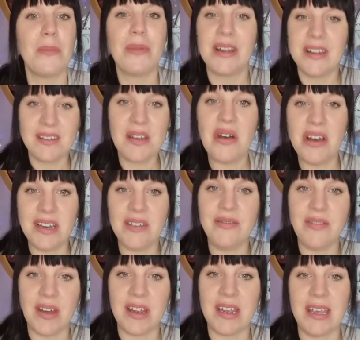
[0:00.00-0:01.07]
but it's kind
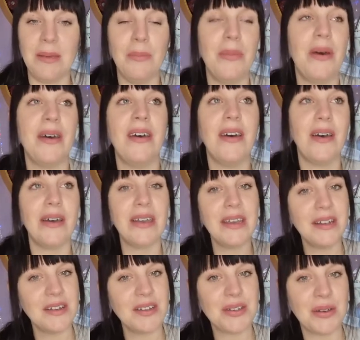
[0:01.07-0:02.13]
of funny, but I'm
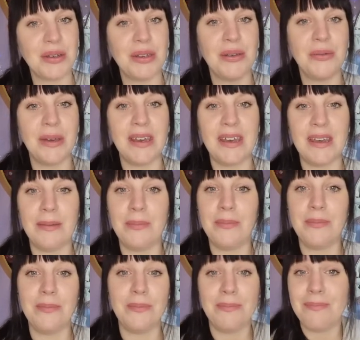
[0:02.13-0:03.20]
going to show you it
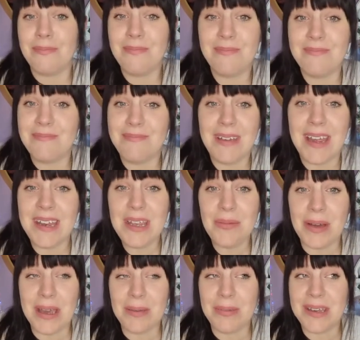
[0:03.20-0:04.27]

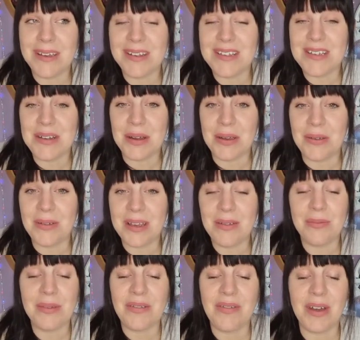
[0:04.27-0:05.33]
anyway because, you know,
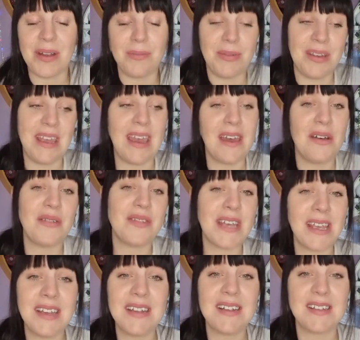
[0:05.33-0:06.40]
it'll be fun. But yeah, I've
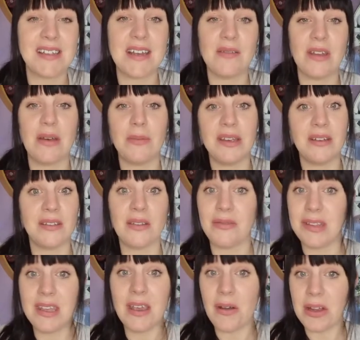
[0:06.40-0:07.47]
taken the sound out because
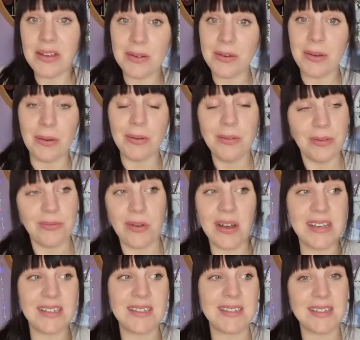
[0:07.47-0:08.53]
obviously I don't own the
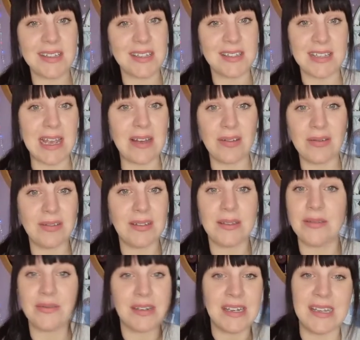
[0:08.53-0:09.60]
rights to the
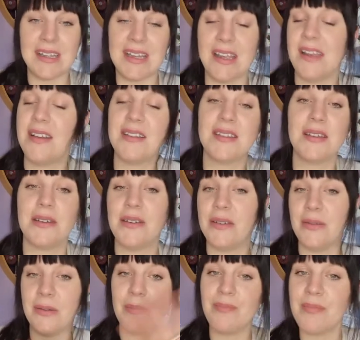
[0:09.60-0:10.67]
sounds or anything, so
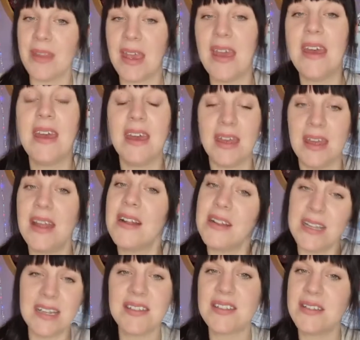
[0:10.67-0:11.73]

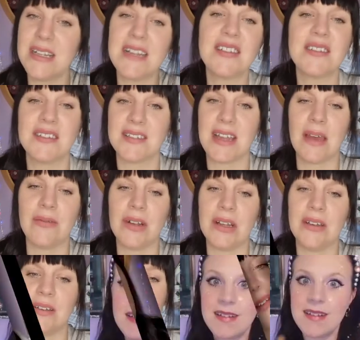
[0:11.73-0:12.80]
let's just have a
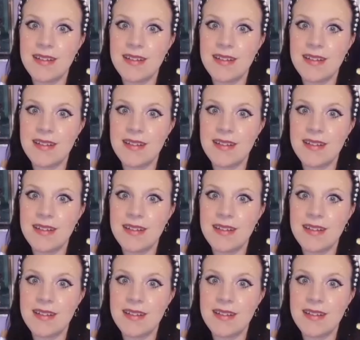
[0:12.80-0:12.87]
look.